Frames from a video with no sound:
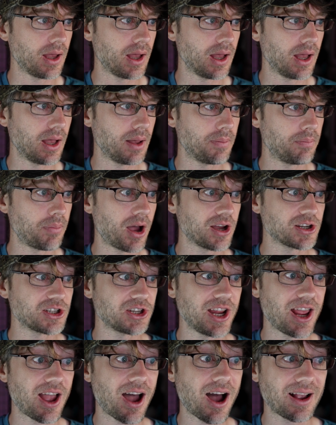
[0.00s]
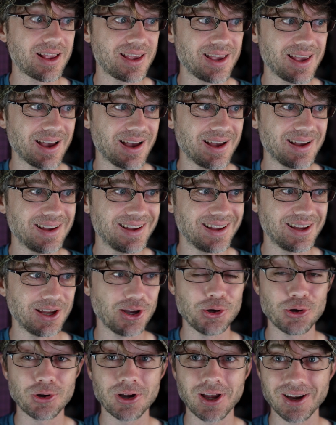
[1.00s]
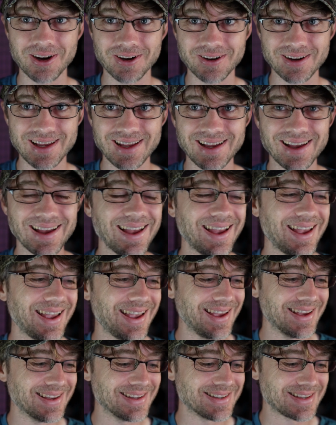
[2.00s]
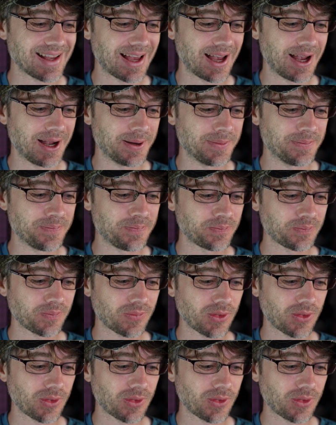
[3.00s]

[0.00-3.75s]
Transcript: Boshniakia hukari is a